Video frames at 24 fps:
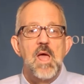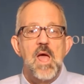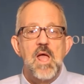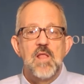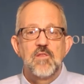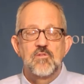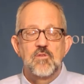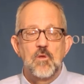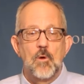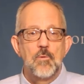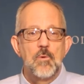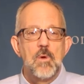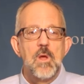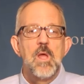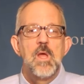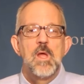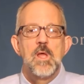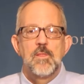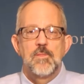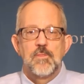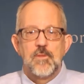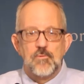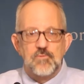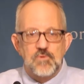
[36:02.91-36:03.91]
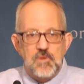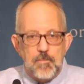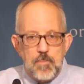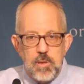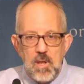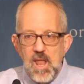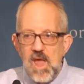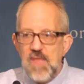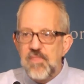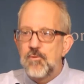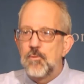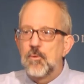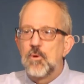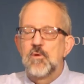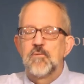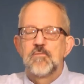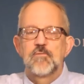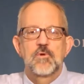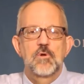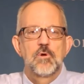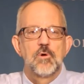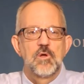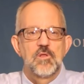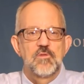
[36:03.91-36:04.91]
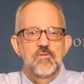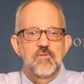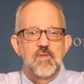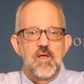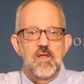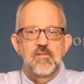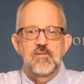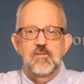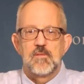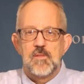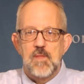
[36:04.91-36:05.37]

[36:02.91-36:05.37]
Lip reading: And so there was a plethora of goods,